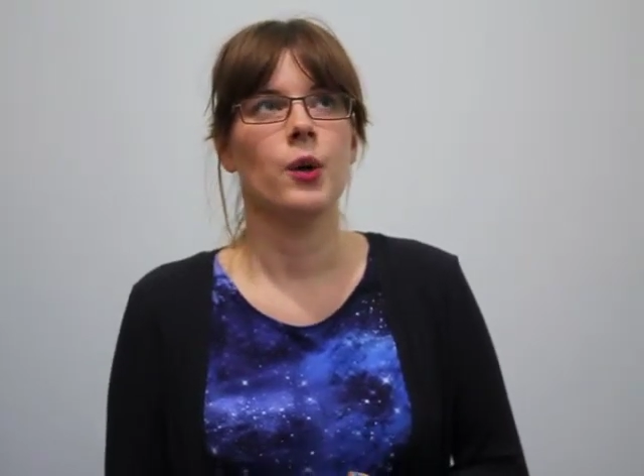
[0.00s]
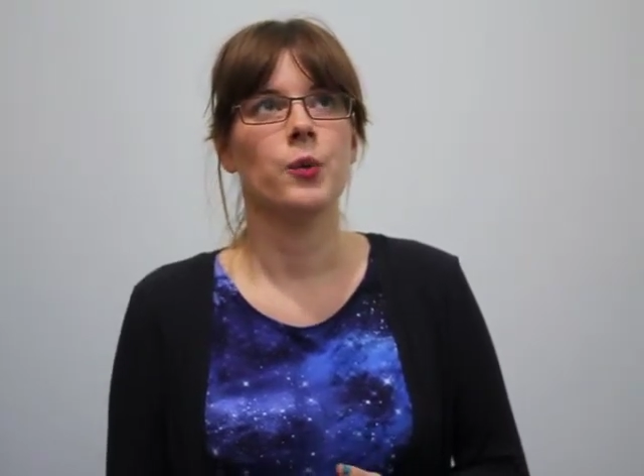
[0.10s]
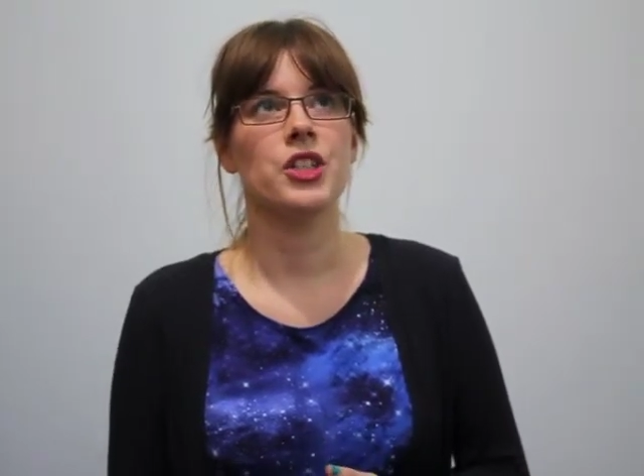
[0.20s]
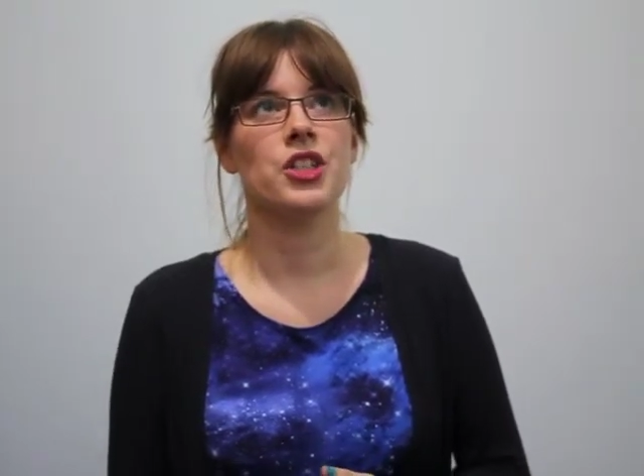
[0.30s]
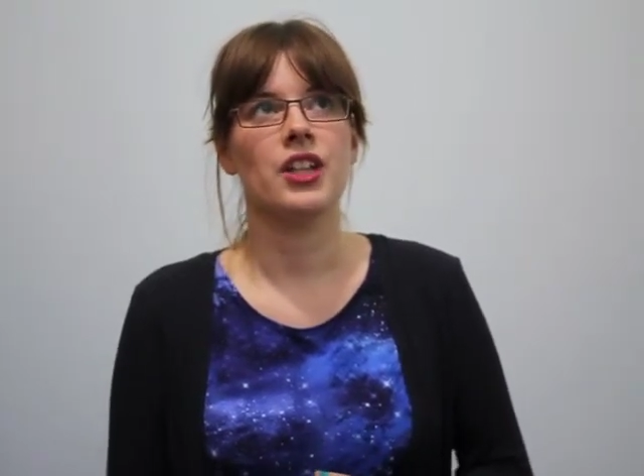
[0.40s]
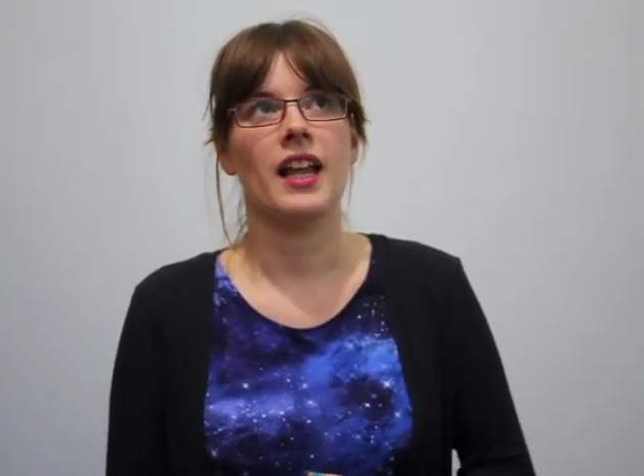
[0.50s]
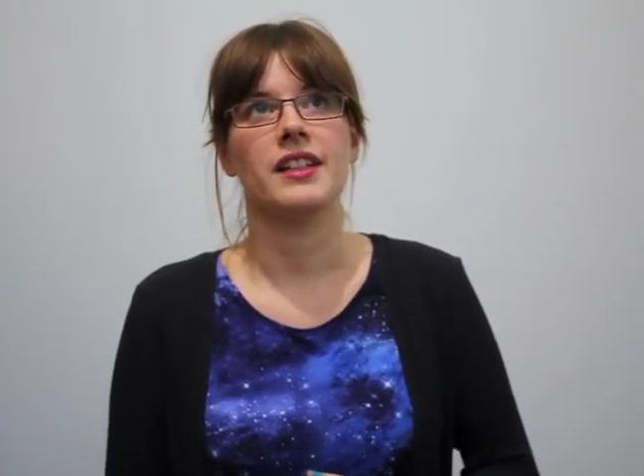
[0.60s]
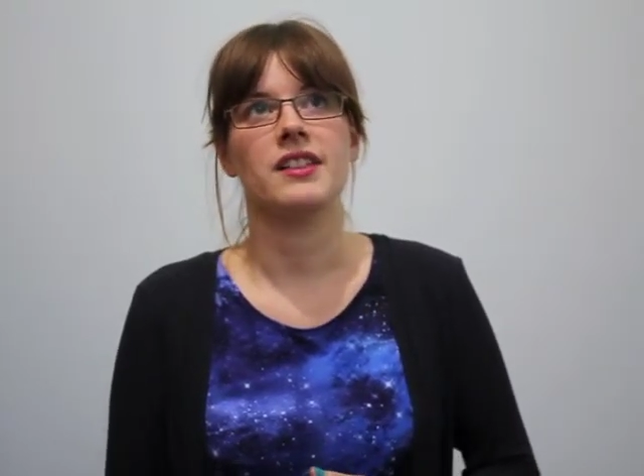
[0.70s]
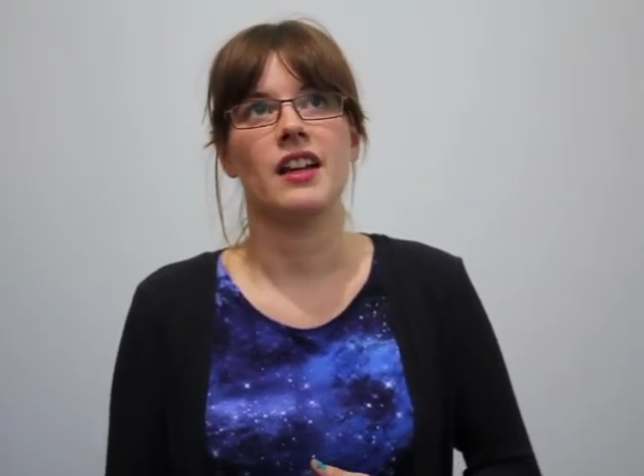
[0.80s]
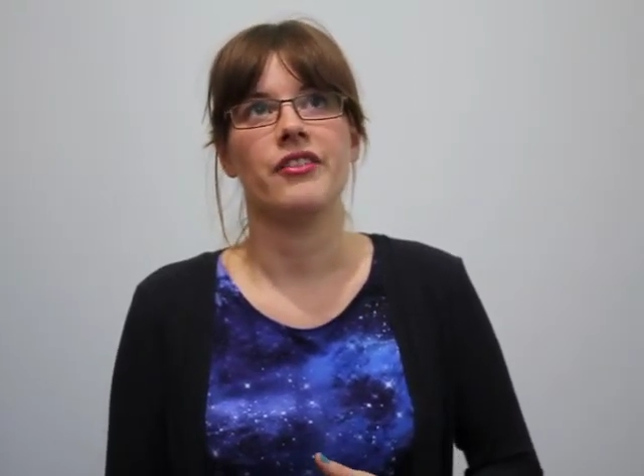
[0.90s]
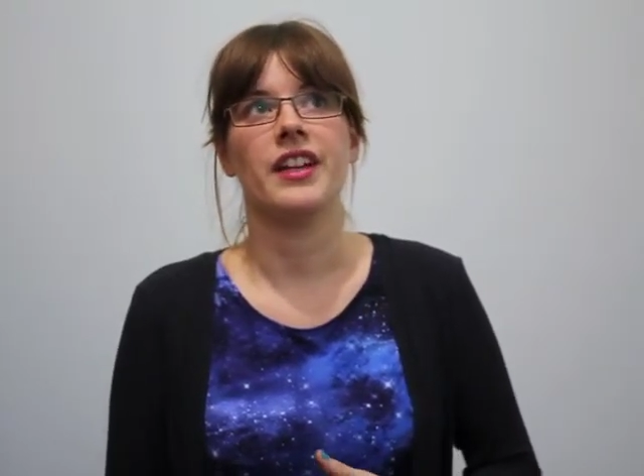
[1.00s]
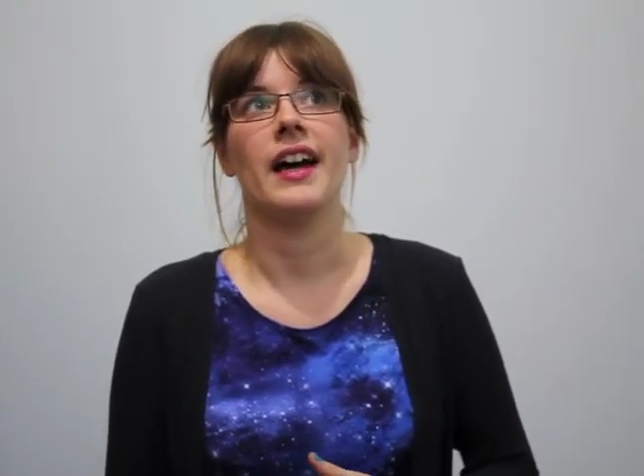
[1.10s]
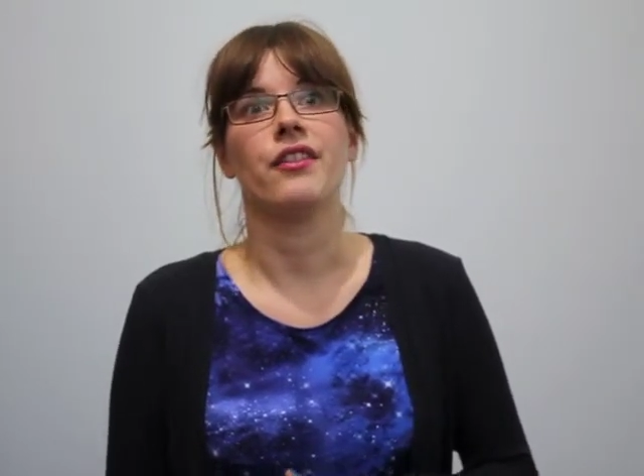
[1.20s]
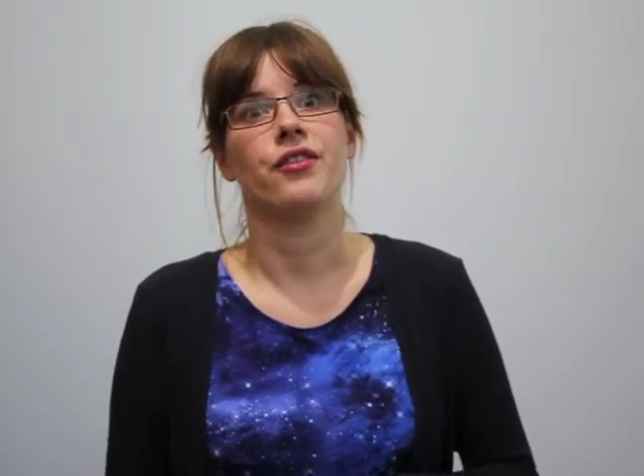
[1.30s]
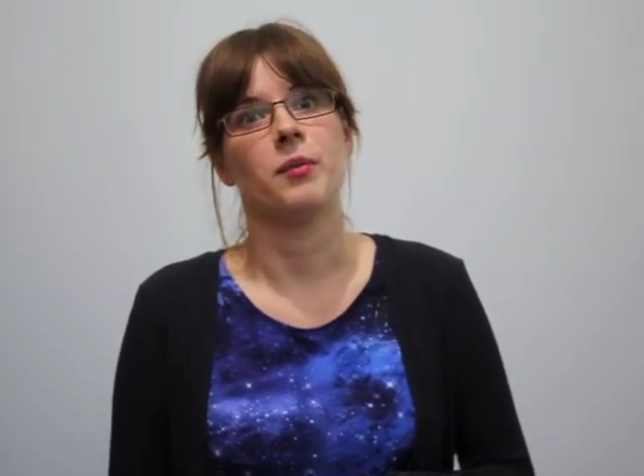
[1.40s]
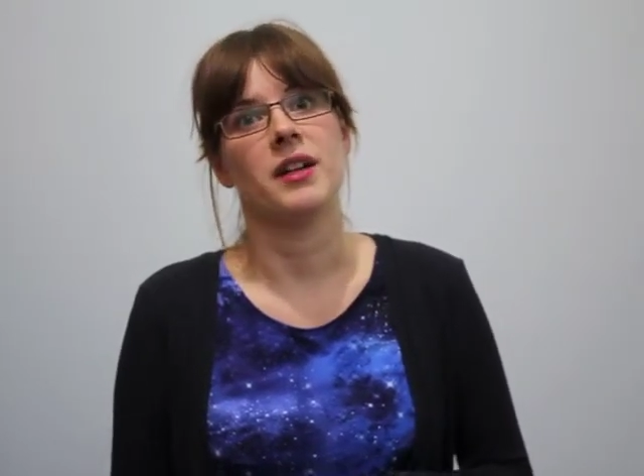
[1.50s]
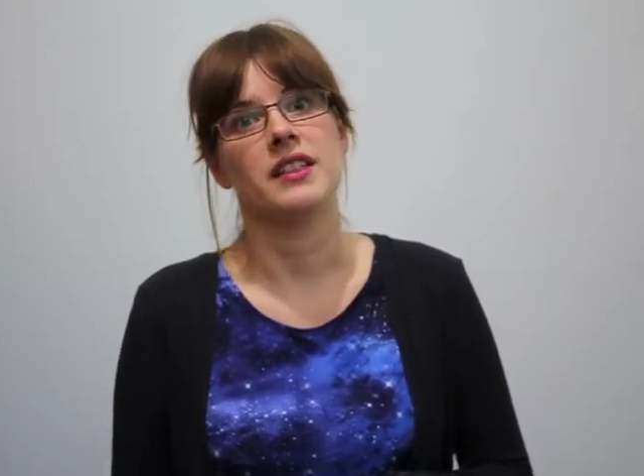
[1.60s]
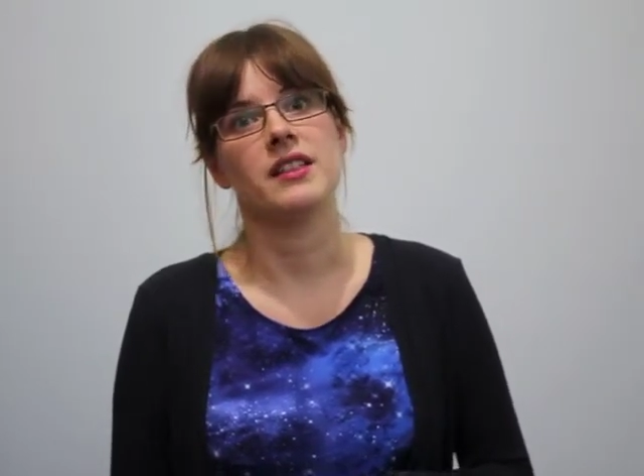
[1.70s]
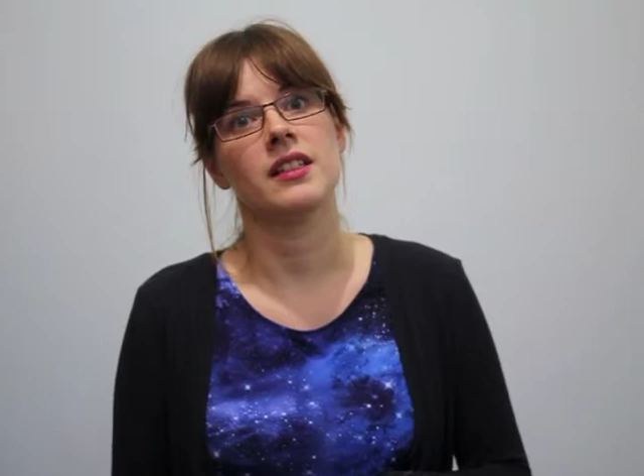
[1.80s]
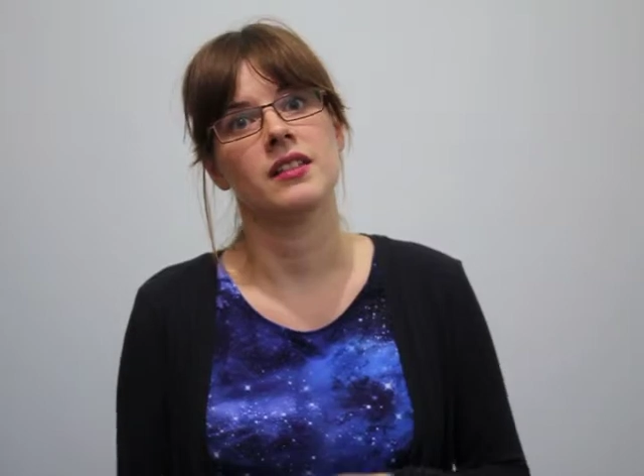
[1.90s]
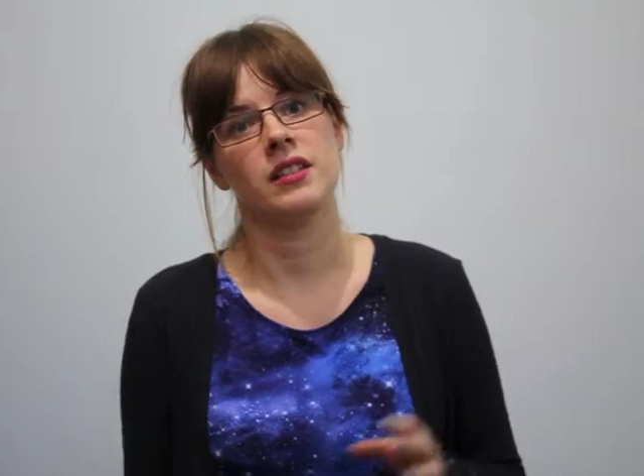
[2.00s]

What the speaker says: Would you like to have an alphabet